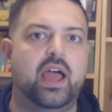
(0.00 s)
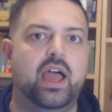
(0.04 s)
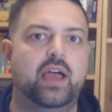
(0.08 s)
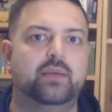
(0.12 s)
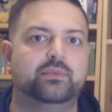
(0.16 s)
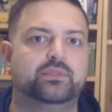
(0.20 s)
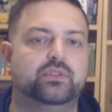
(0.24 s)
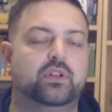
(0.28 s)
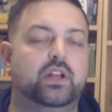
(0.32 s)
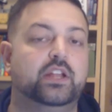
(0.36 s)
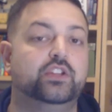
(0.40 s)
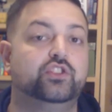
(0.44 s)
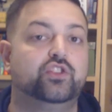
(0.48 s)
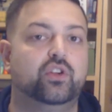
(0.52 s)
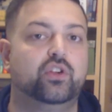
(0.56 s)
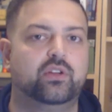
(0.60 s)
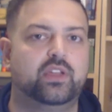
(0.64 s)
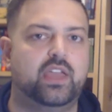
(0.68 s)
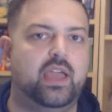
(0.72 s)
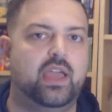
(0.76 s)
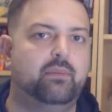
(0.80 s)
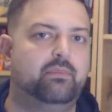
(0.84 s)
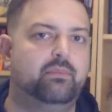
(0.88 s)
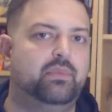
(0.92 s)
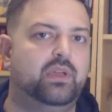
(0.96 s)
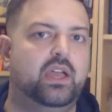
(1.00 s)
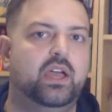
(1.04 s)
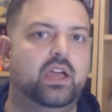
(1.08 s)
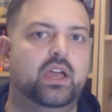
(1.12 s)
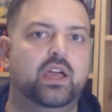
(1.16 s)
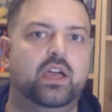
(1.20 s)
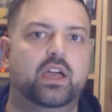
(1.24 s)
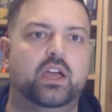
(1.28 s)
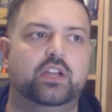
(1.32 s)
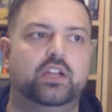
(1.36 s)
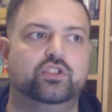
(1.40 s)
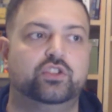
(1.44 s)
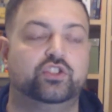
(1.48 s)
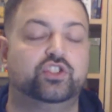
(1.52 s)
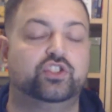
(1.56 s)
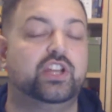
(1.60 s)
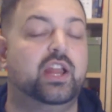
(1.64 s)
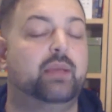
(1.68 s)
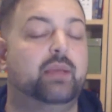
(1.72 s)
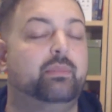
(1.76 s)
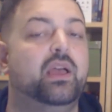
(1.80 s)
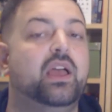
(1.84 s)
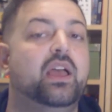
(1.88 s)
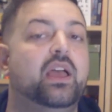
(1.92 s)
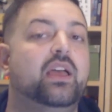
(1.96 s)
So like John Campier, John
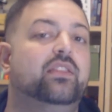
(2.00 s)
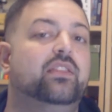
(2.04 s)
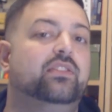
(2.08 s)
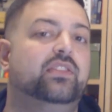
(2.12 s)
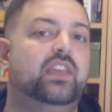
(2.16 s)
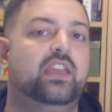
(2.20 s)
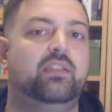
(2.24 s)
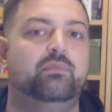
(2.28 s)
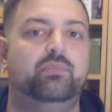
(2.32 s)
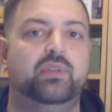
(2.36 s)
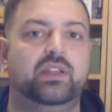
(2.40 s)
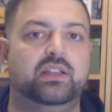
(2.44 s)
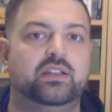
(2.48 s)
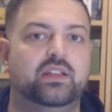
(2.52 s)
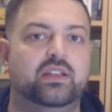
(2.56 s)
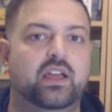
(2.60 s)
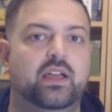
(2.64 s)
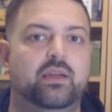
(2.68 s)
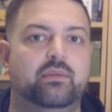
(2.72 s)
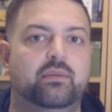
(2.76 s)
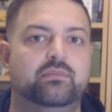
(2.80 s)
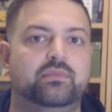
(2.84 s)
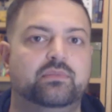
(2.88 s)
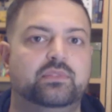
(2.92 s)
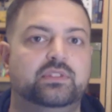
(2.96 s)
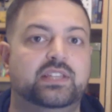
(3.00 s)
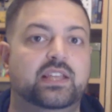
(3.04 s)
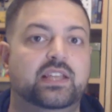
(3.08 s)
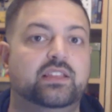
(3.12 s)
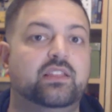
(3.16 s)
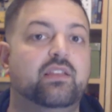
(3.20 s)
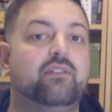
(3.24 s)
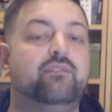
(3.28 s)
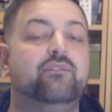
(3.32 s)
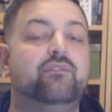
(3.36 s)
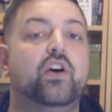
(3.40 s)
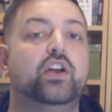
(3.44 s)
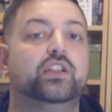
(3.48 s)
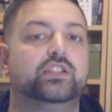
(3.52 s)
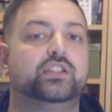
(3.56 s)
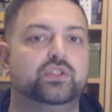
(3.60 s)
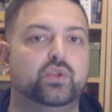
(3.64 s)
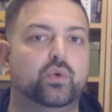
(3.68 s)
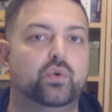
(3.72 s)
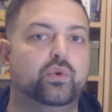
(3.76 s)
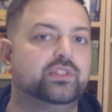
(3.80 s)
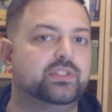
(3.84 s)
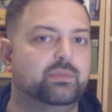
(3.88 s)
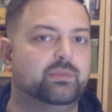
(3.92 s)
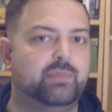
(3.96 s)
Schnepp, they've been saying their first
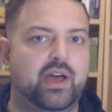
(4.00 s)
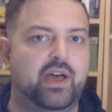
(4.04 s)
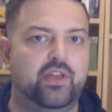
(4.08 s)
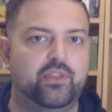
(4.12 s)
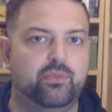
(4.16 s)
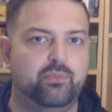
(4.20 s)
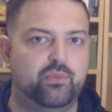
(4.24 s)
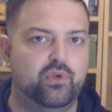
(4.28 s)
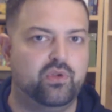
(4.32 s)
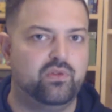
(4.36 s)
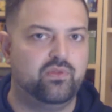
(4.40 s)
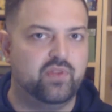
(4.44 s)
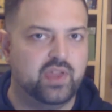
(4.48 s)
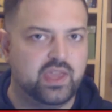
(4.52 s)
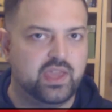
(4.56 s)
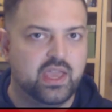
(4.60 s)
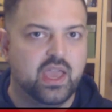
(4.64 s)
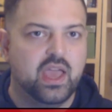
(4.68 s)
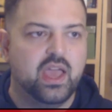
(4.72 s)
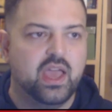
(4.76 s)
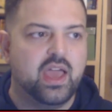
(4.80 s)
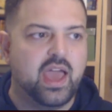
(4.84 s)
thoughts about the movie,